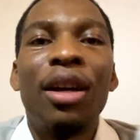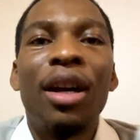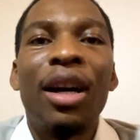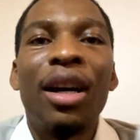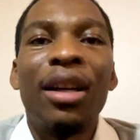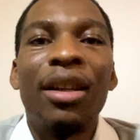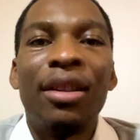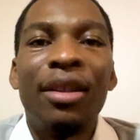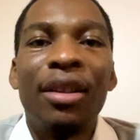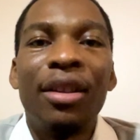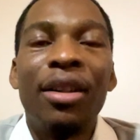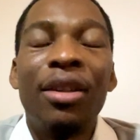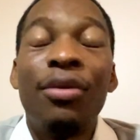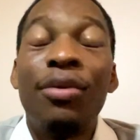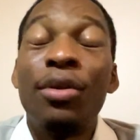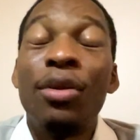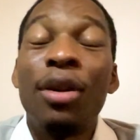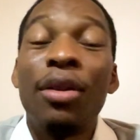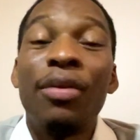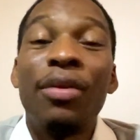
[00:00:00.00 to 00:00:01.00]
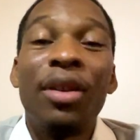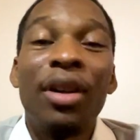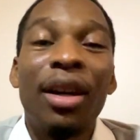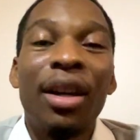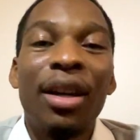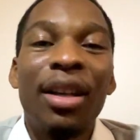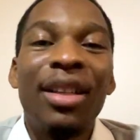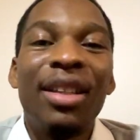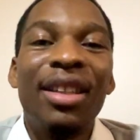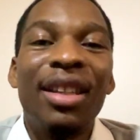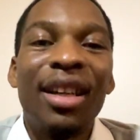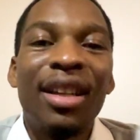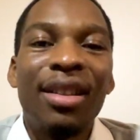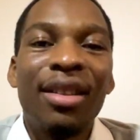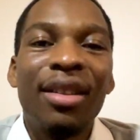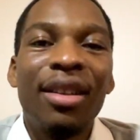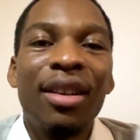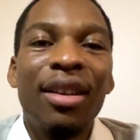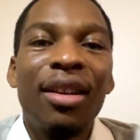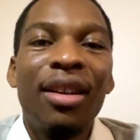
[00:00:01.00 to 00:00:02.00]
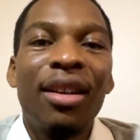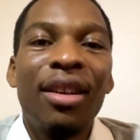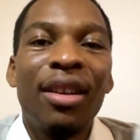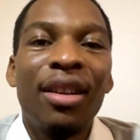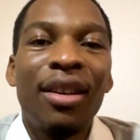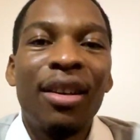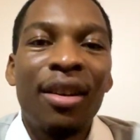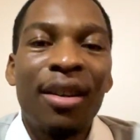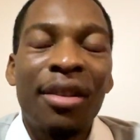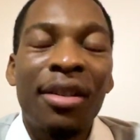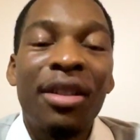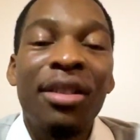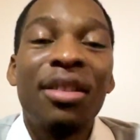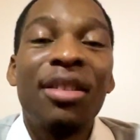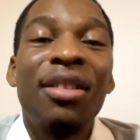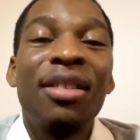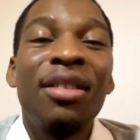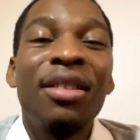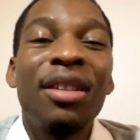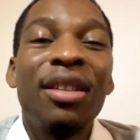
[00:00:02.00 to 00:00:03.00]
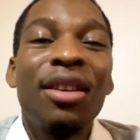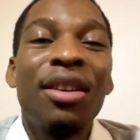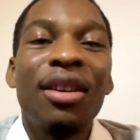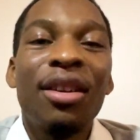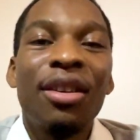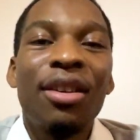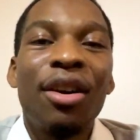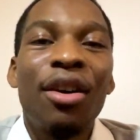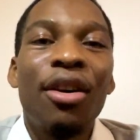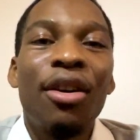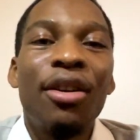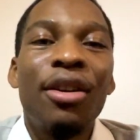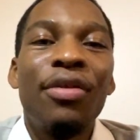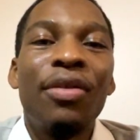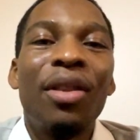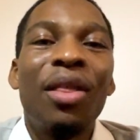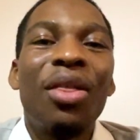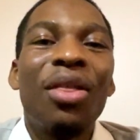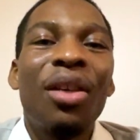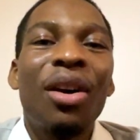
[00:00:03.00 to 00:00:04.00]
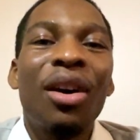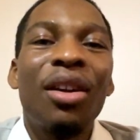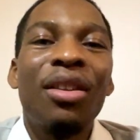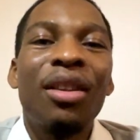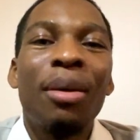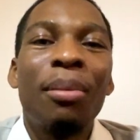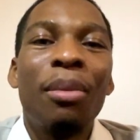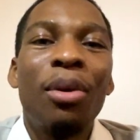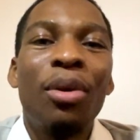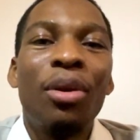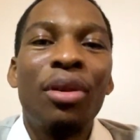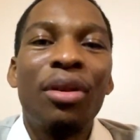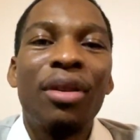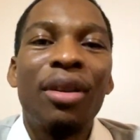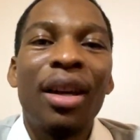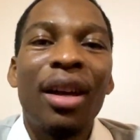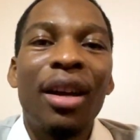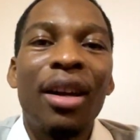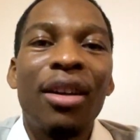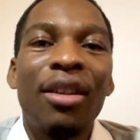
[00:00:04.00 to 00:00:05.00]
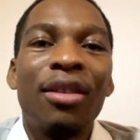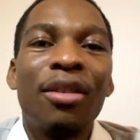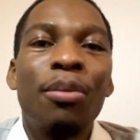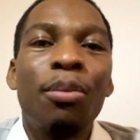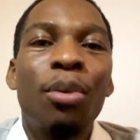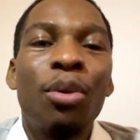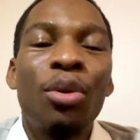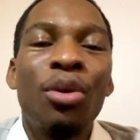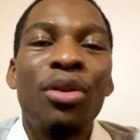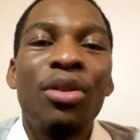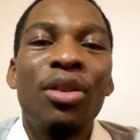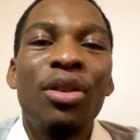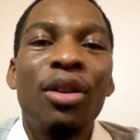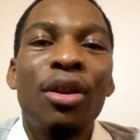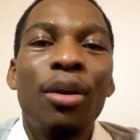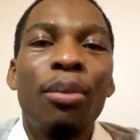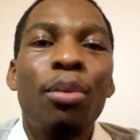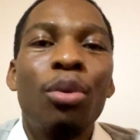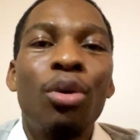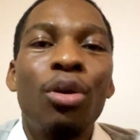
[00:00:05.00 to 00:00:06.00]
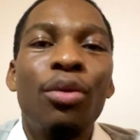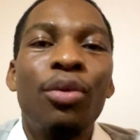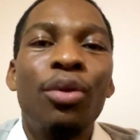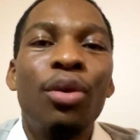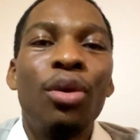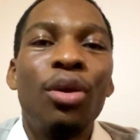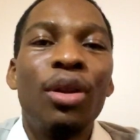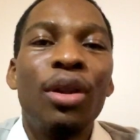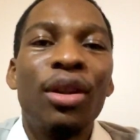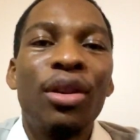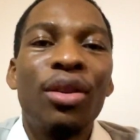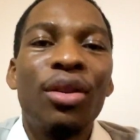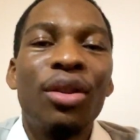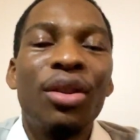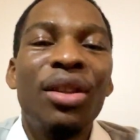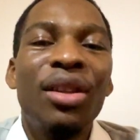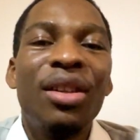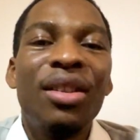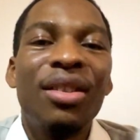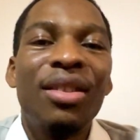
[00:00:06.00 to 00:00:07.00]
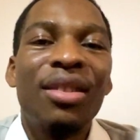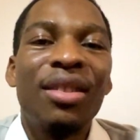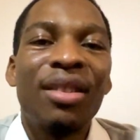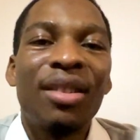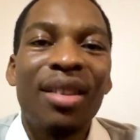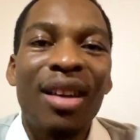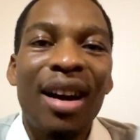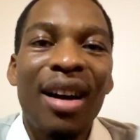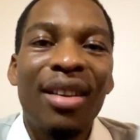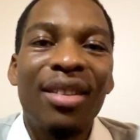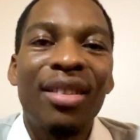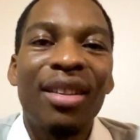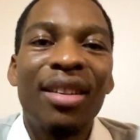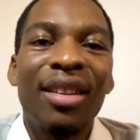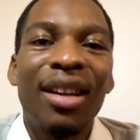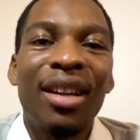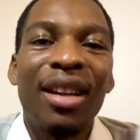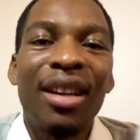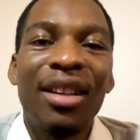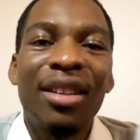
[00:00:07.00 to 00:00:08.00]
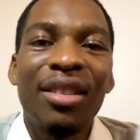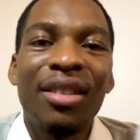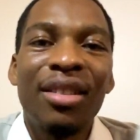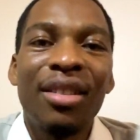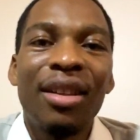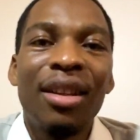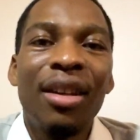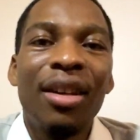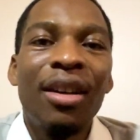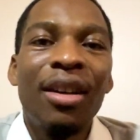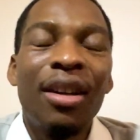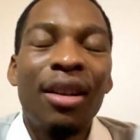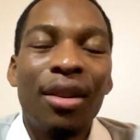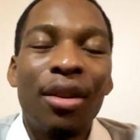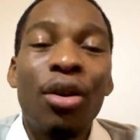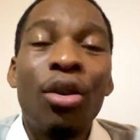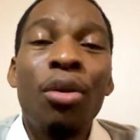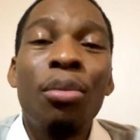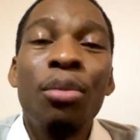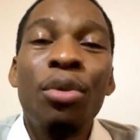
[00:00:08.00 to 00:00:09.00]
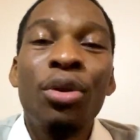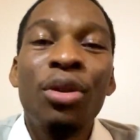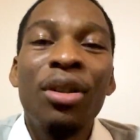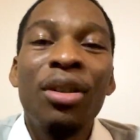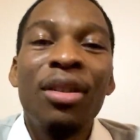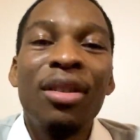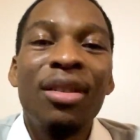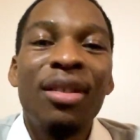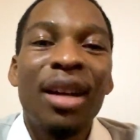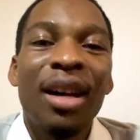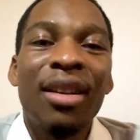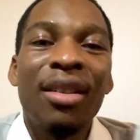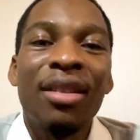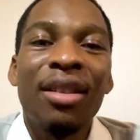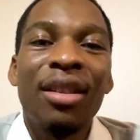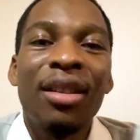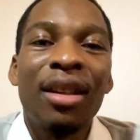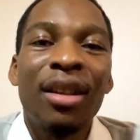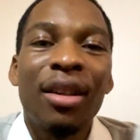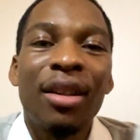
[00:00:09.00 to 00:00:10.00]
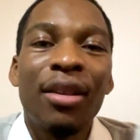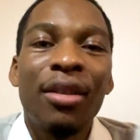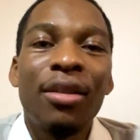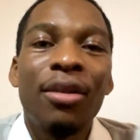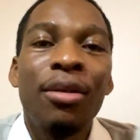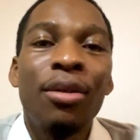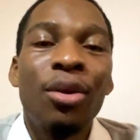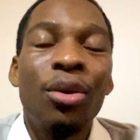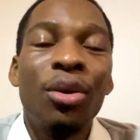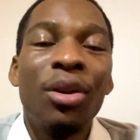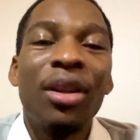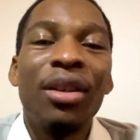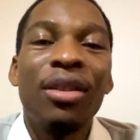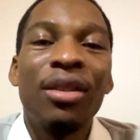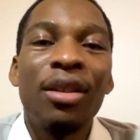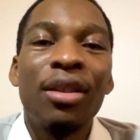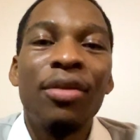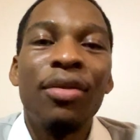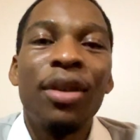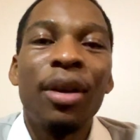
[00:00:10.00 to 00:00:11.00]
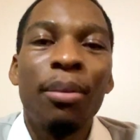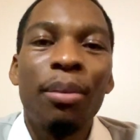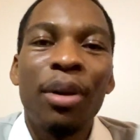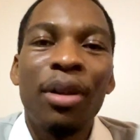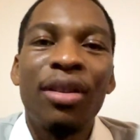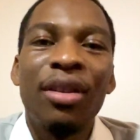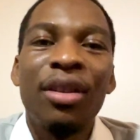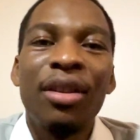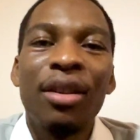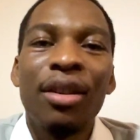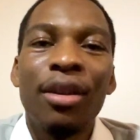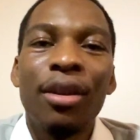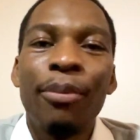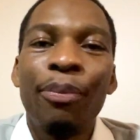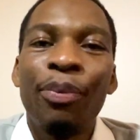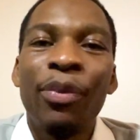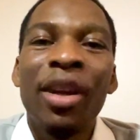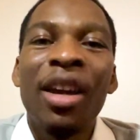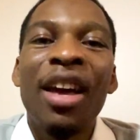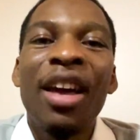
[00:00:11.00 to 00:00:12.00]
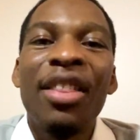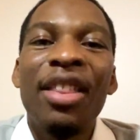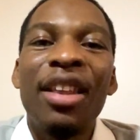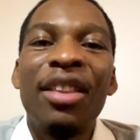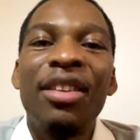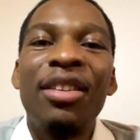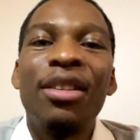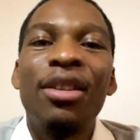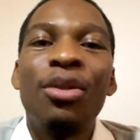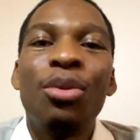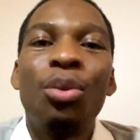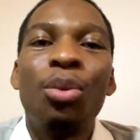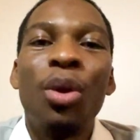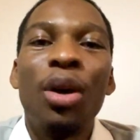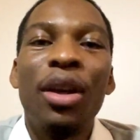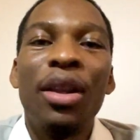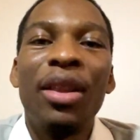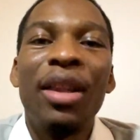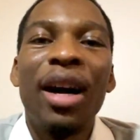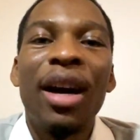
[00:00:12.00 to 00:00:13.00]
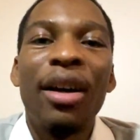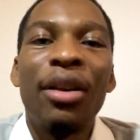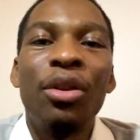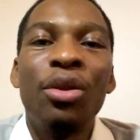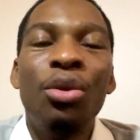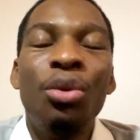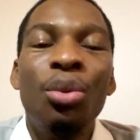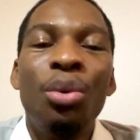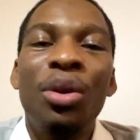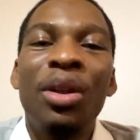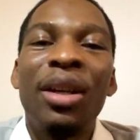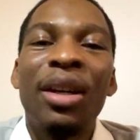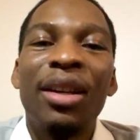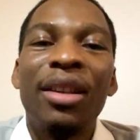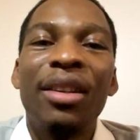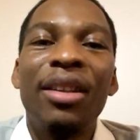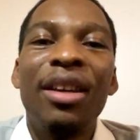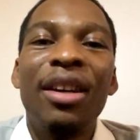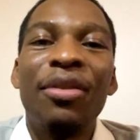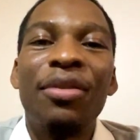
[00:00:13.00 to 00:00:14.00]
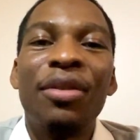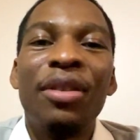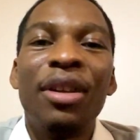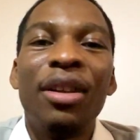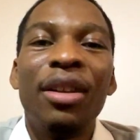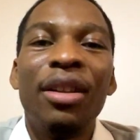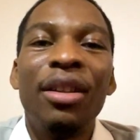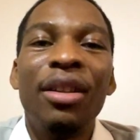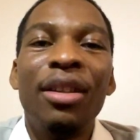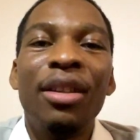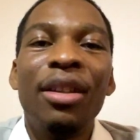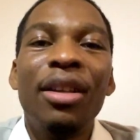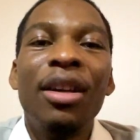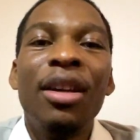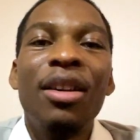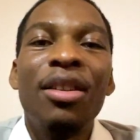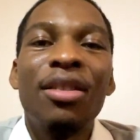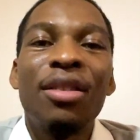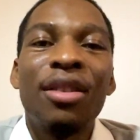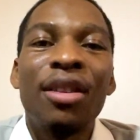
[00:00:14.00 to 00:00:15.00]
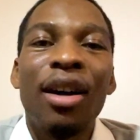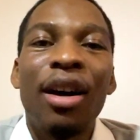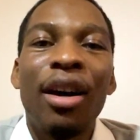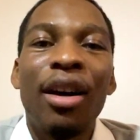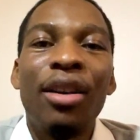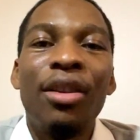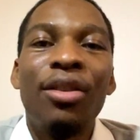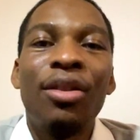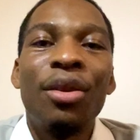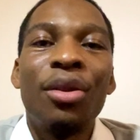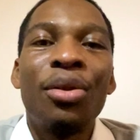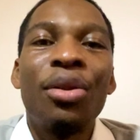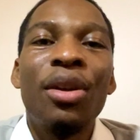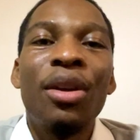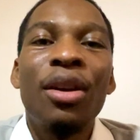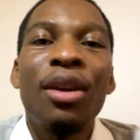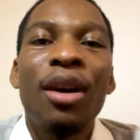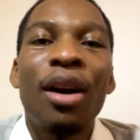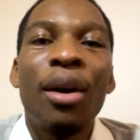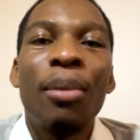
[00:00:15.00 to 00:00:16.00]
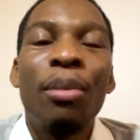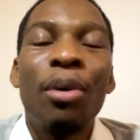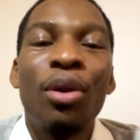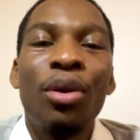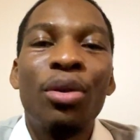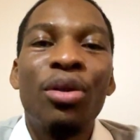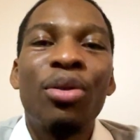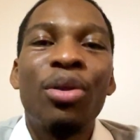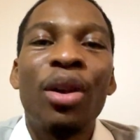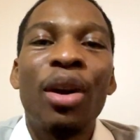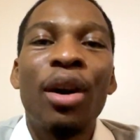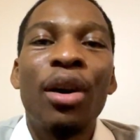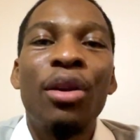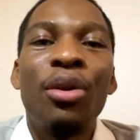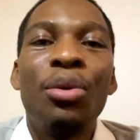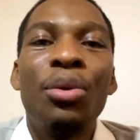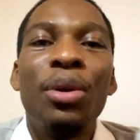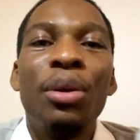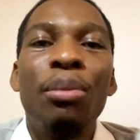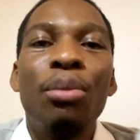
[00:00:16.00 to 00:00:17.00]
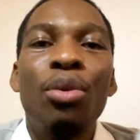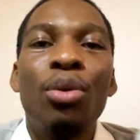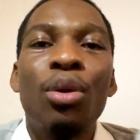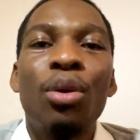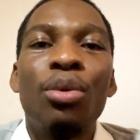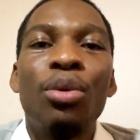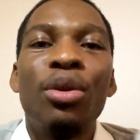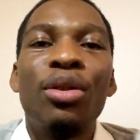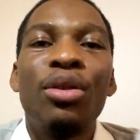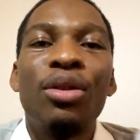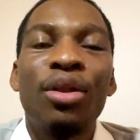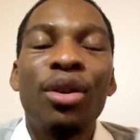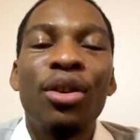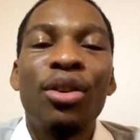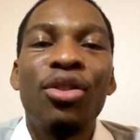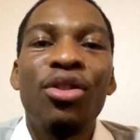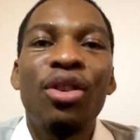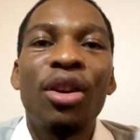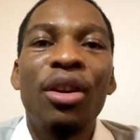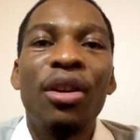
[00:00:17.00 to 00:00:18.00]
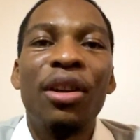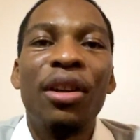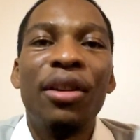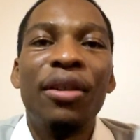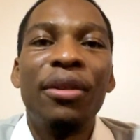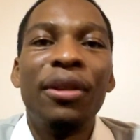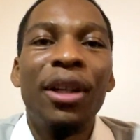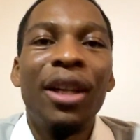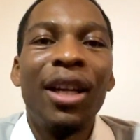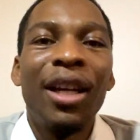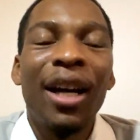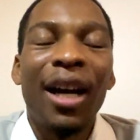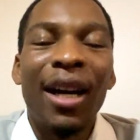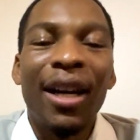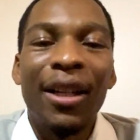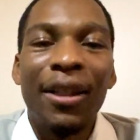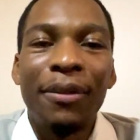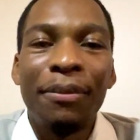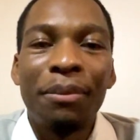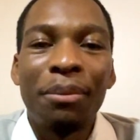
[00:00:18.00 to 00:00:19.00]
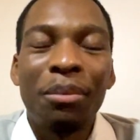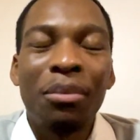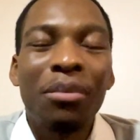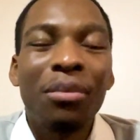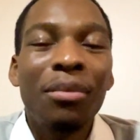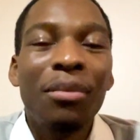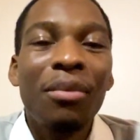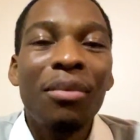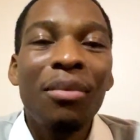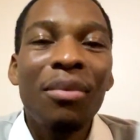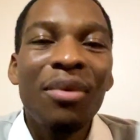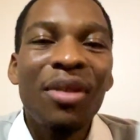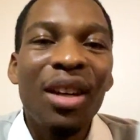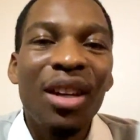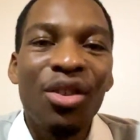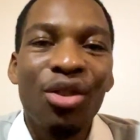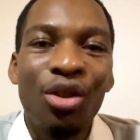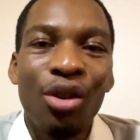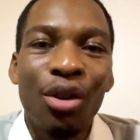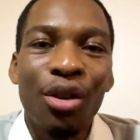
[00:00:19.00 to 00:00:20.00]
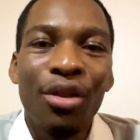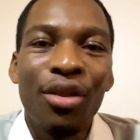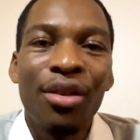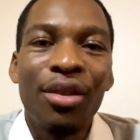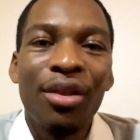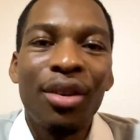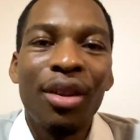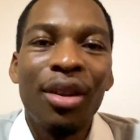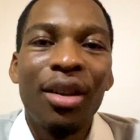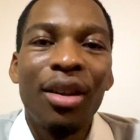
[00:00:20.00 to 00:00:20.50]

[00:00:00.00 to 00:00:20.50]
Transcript: And if you have not yet considered or even thought about exposing your portfolio to this asset class, the commodities asset class, gold and silver in particular, and this is one that you can definitely start to think about, start doing more research on, and just